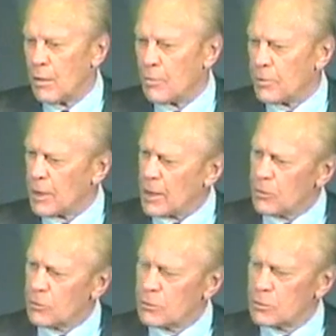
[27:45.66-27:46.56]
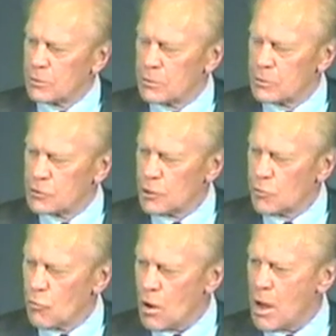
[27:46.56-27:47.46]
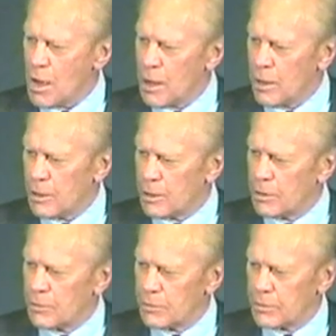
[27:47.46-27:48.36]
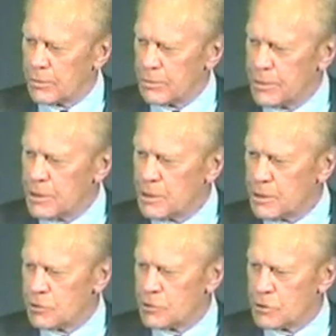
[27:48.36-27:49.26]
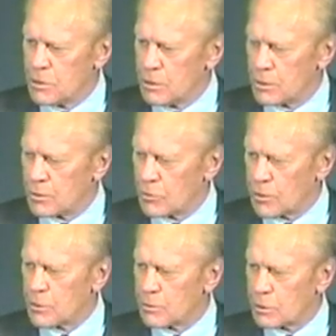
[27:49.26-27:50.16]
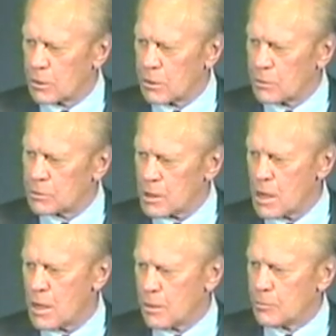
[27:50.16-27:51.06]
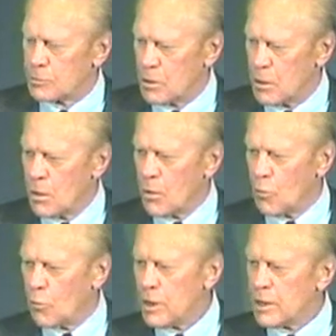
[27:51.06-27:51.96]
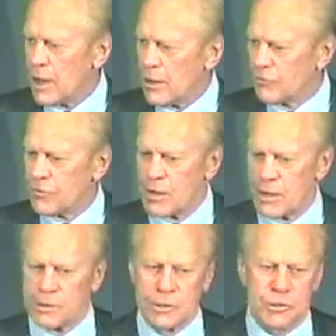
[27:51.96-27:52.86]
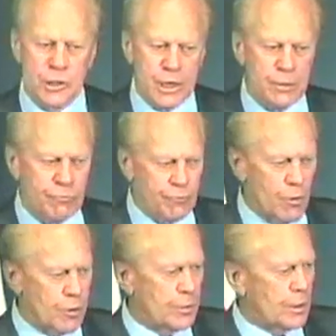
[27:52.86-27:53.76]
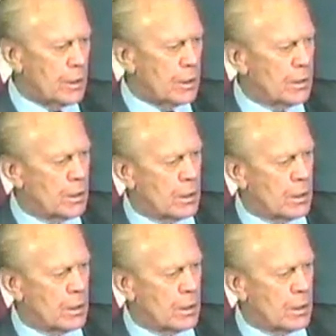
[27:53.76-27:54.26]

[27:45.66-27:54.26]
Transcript: But I don't see why in these critical times we can't find the same formula